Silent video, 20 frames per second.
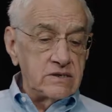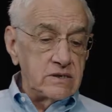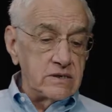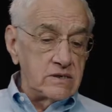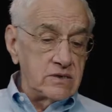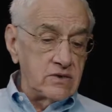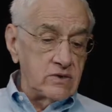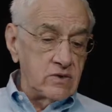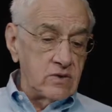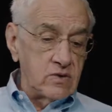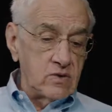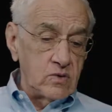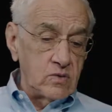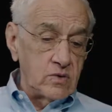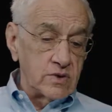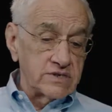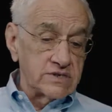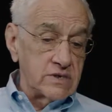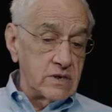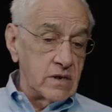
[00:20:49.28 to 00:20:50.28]
to do
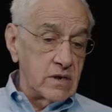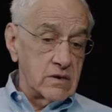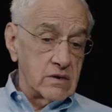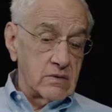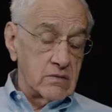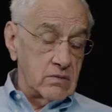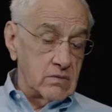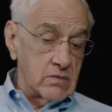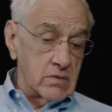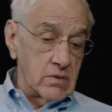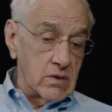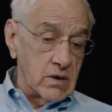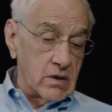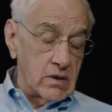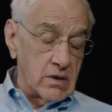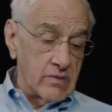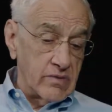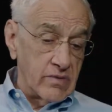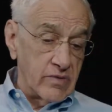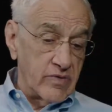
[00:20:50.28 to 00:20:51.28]
was not
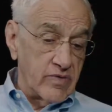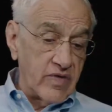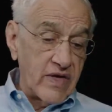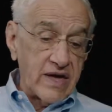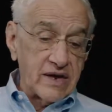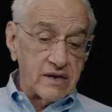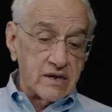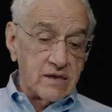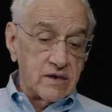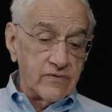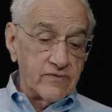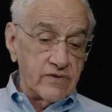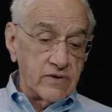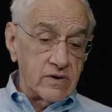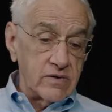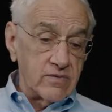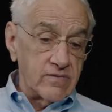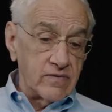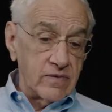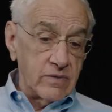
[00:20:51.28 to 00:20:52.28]
that
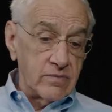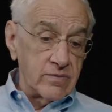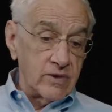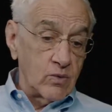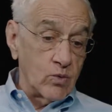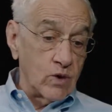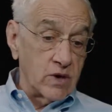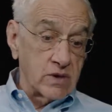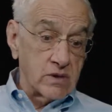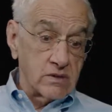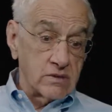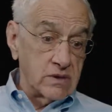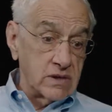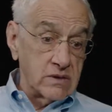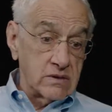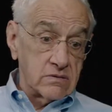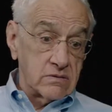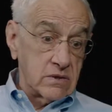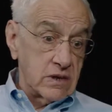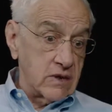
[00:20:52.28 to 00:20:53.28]
different from the work
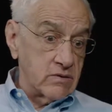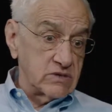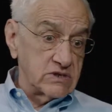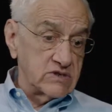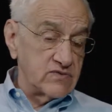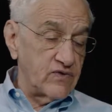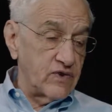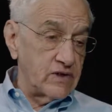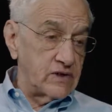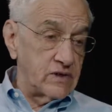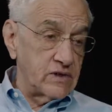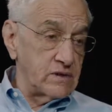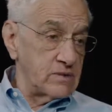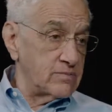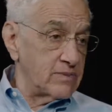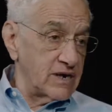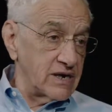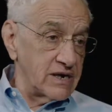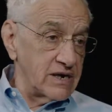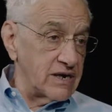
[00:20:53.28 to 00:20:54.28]
that I was funded
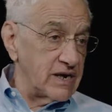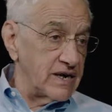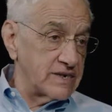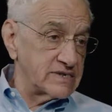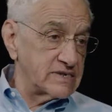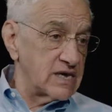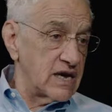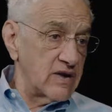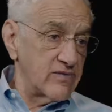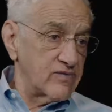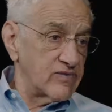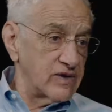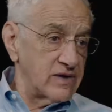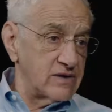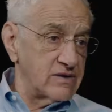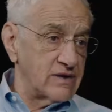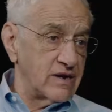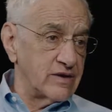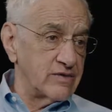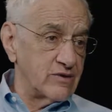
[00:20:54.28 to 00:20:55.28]
by NSF
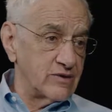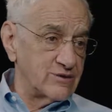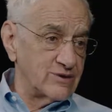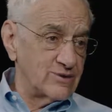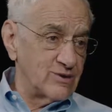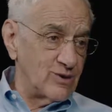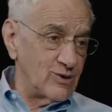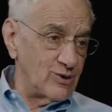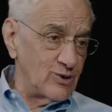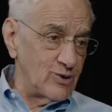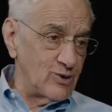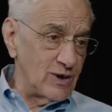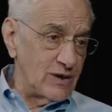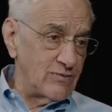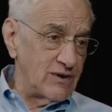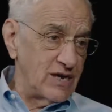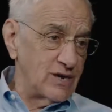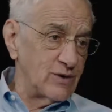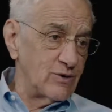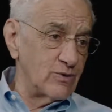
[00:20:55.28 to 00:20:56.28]
and others to do. I
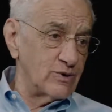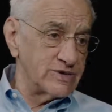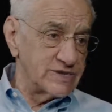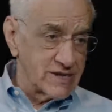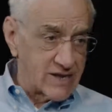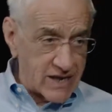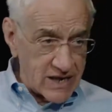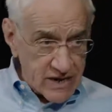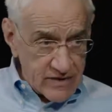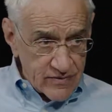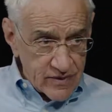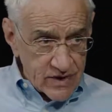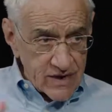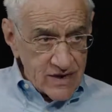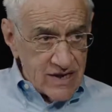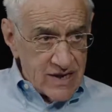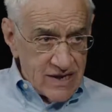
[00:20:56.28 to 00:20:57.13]
mean, it was kind of a